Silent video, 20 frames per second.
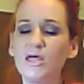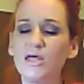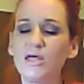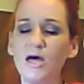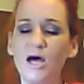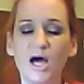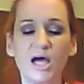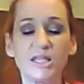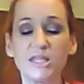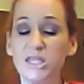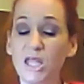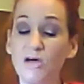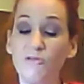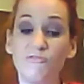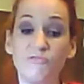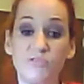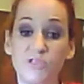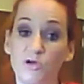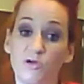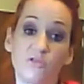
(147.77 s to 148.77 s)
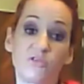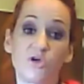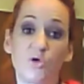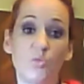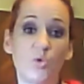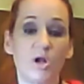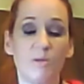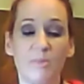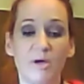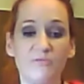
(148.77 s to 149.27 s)
I love, they're
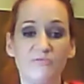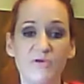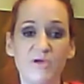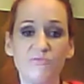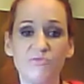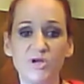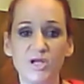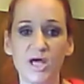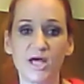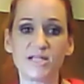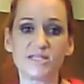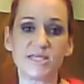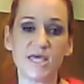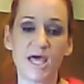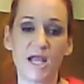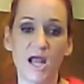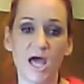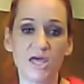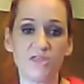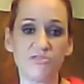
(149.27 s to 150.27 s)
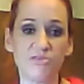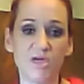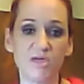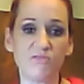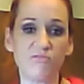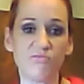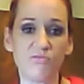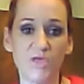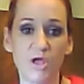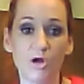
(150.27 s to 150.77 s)
one of my favorite nuts, and I think
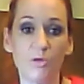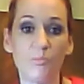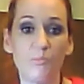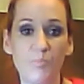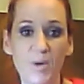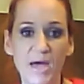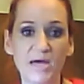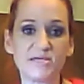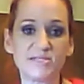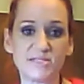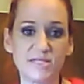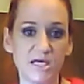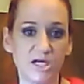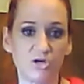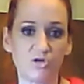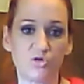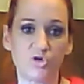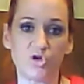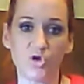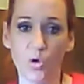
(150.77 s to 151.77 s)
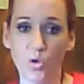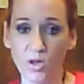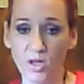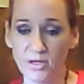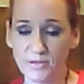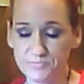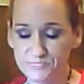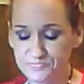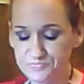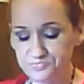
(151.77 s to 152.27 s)
they're best in granola.
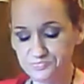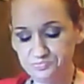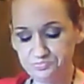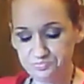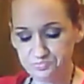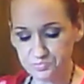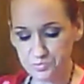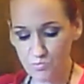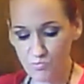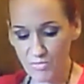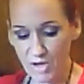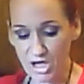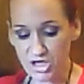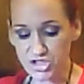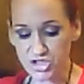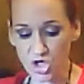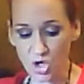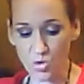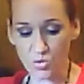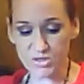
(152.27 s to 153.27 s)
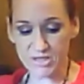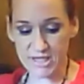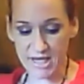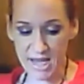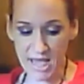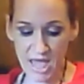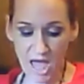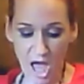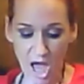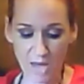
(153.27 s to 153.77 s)
So
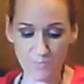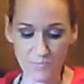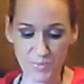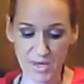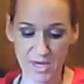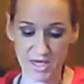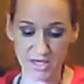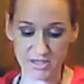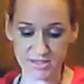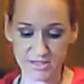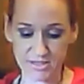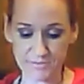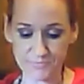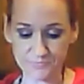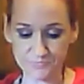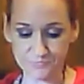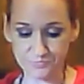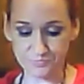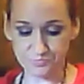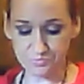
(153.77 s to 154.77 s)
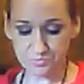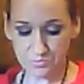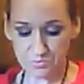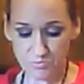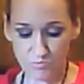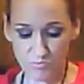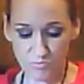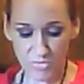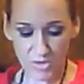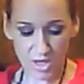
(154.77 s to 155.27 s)
today I picked
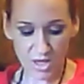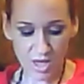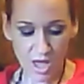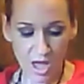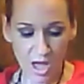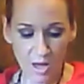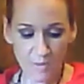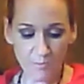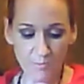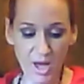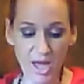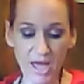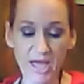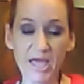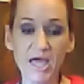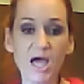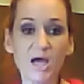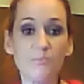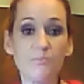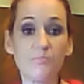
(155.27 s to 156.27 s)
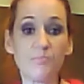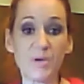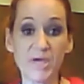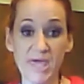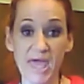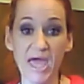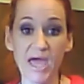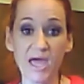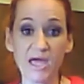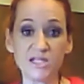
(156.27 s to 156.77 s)
my
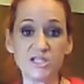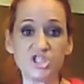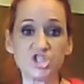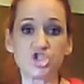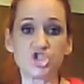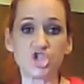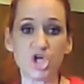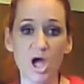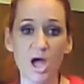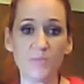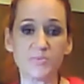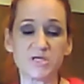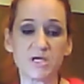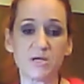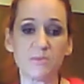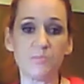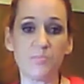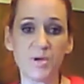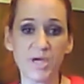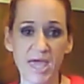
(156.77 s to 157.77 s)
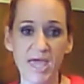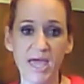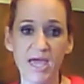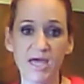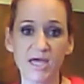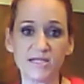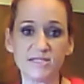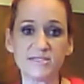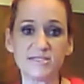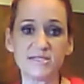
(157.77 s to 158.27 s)
pecans, chopped
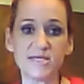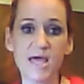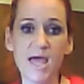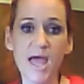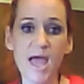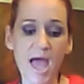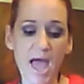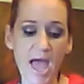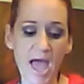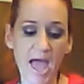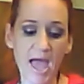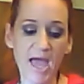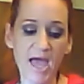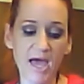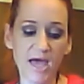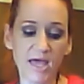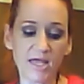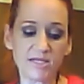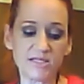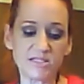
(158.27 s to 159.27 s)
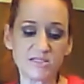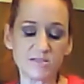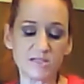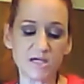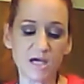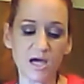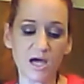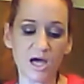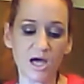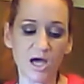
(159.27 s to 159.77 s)
pecans, and
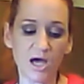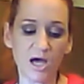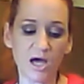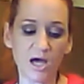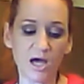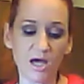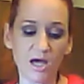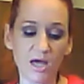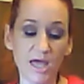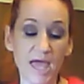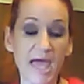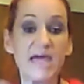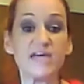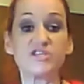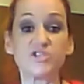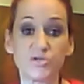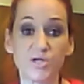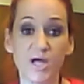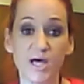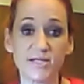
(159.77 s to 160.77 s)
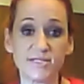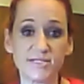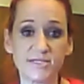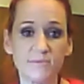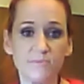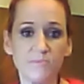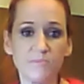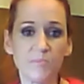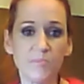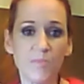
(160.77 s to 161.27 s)

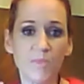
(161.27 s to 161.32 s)
hazelnuts.